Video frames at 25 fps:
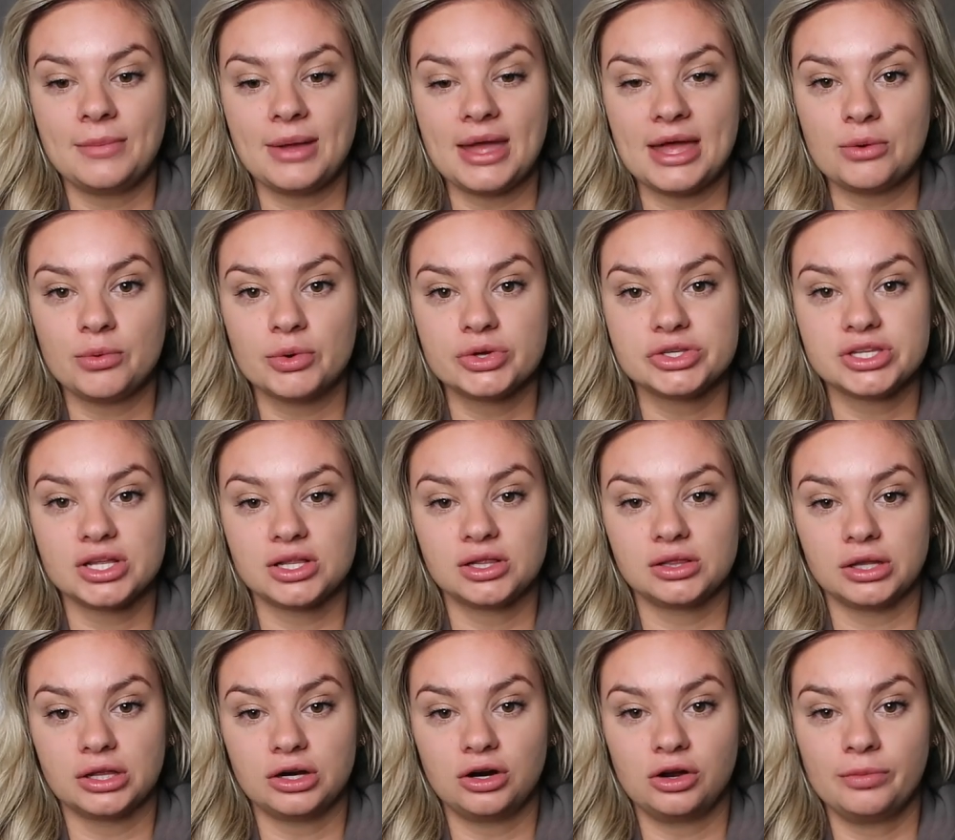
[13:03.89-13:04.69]
It was a
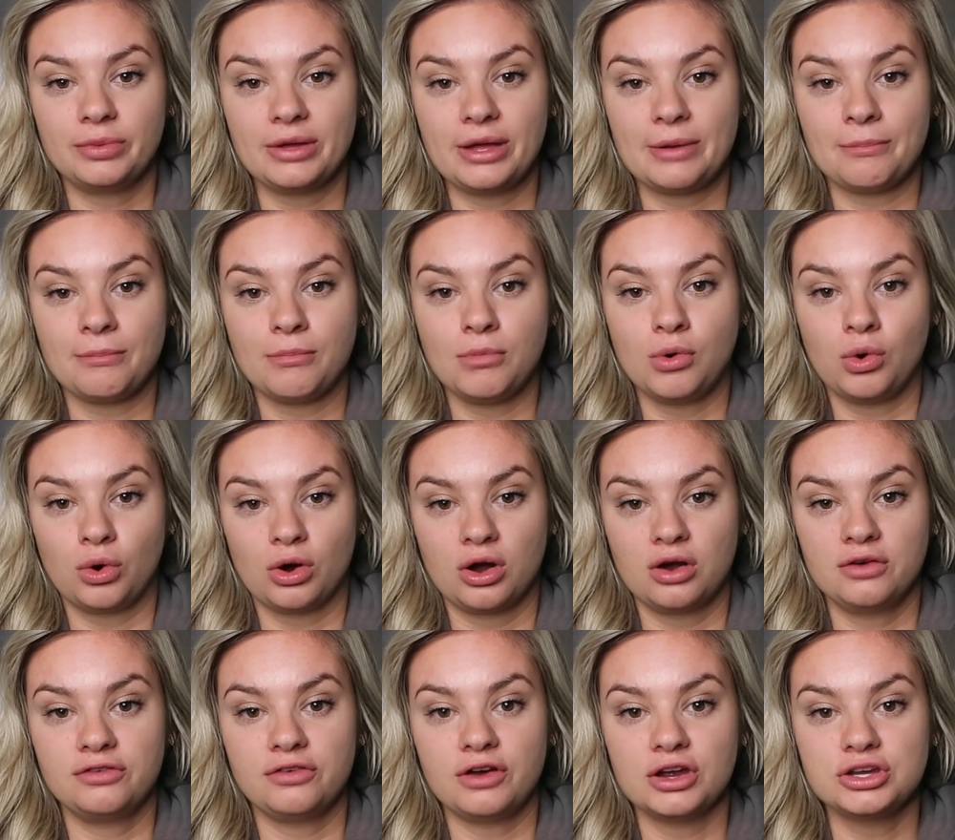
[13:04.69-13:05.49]
little bit
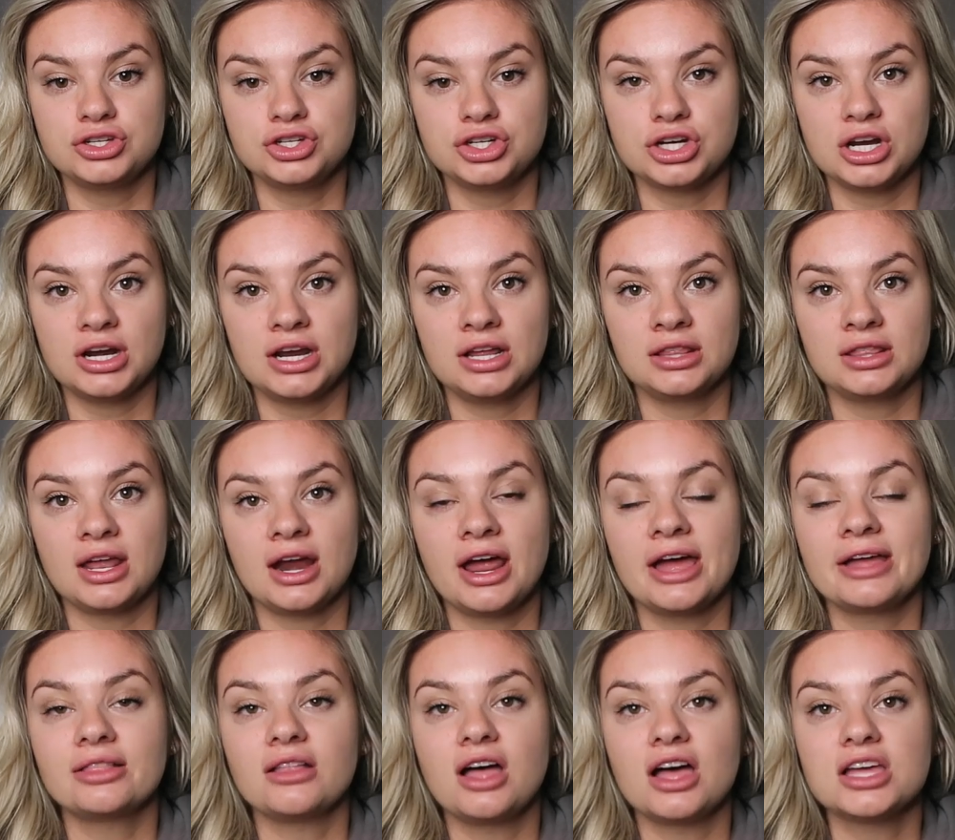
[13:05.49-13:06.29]
more frustrating that
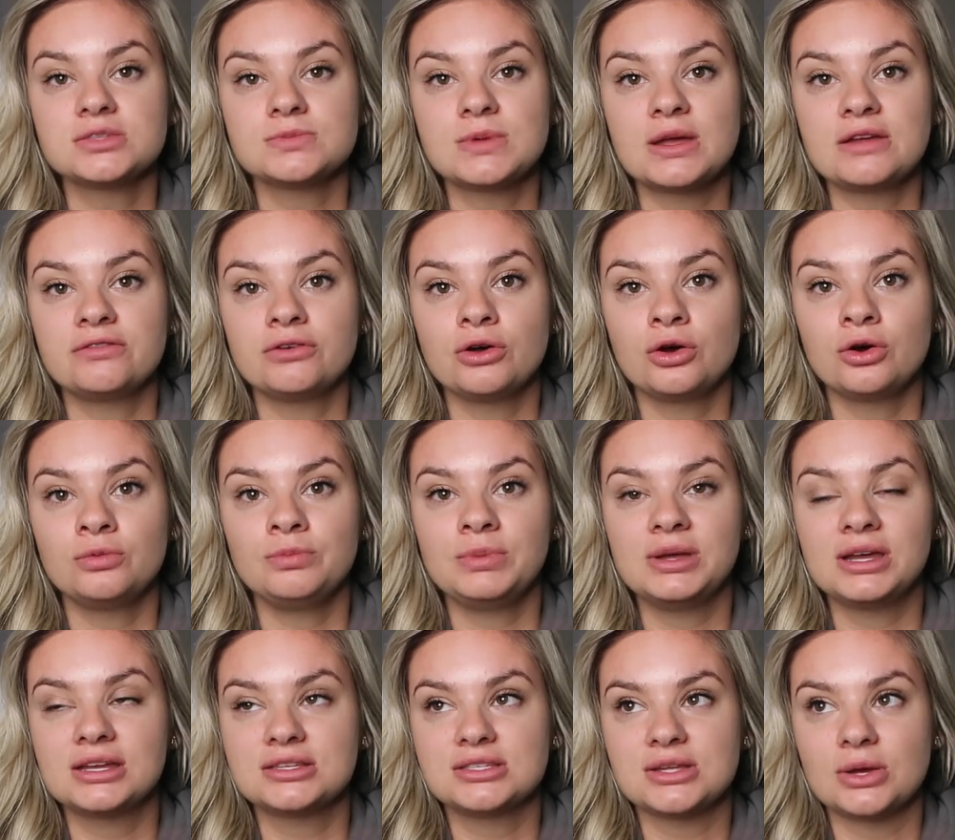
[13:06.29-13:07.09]
I had lost my phone
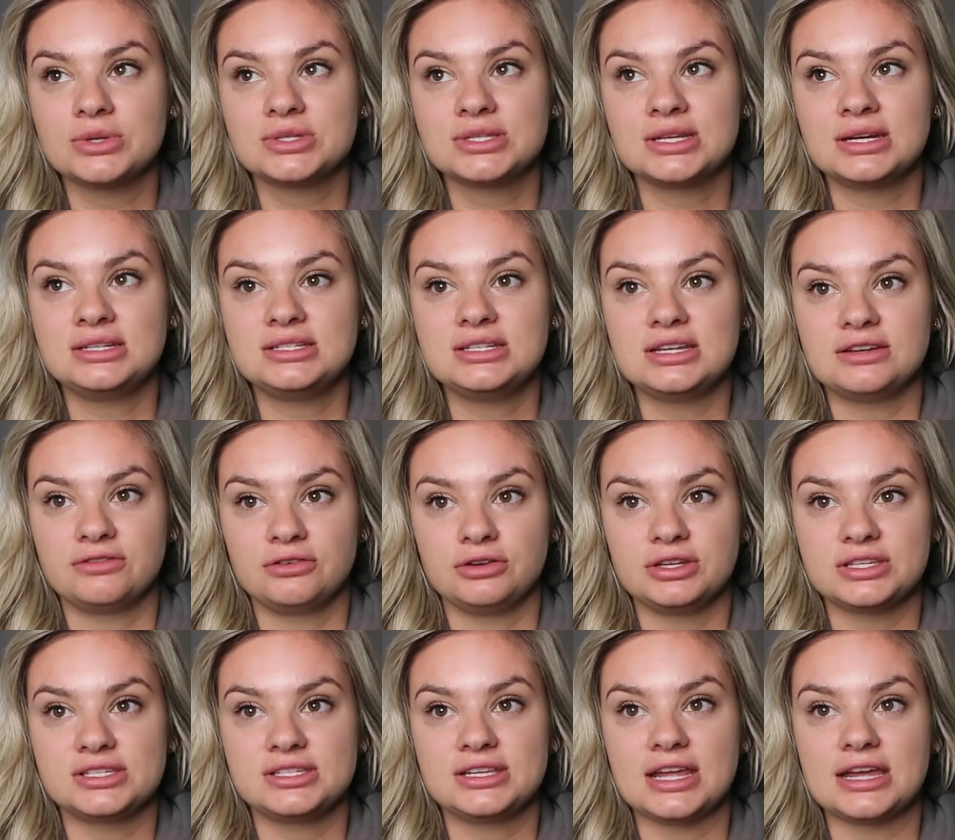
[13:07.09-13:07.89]
because I was in a
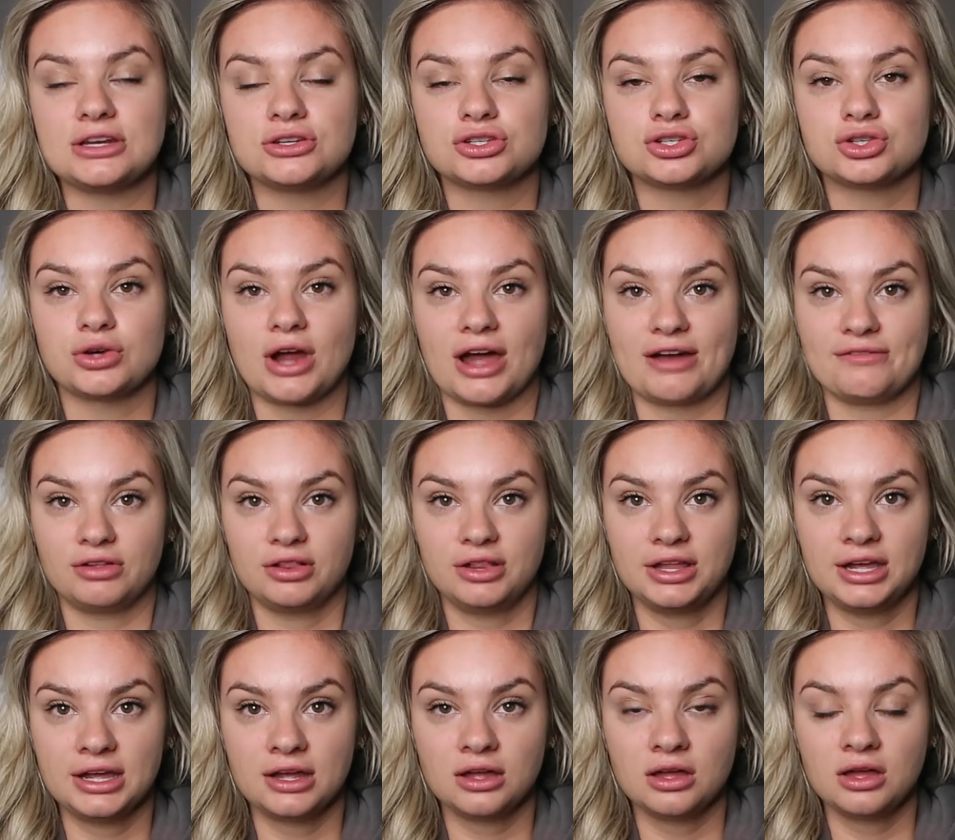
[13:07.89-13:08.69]
different state
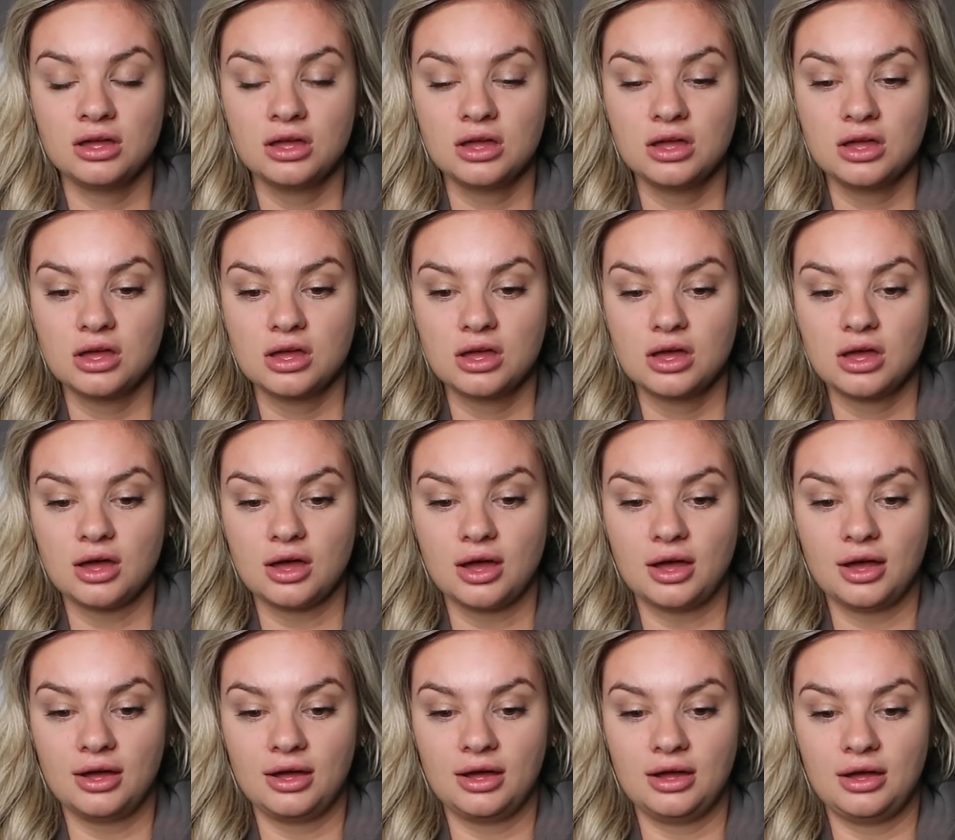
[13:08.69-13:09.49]
traveling.
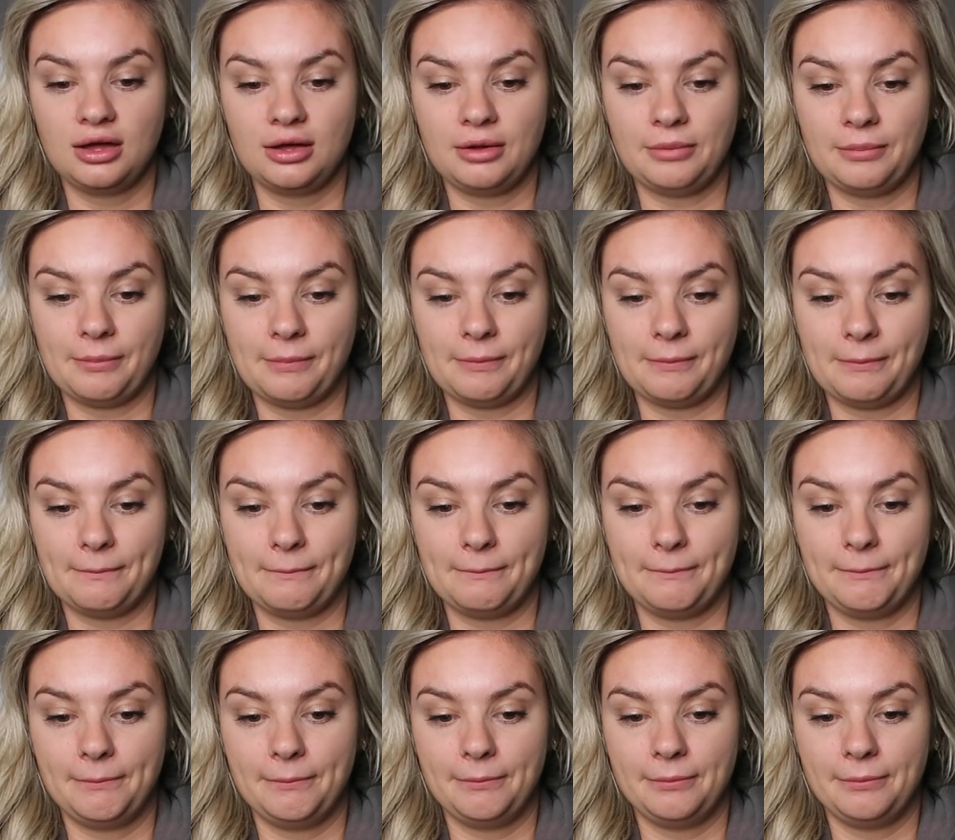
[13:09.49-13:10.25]
I'm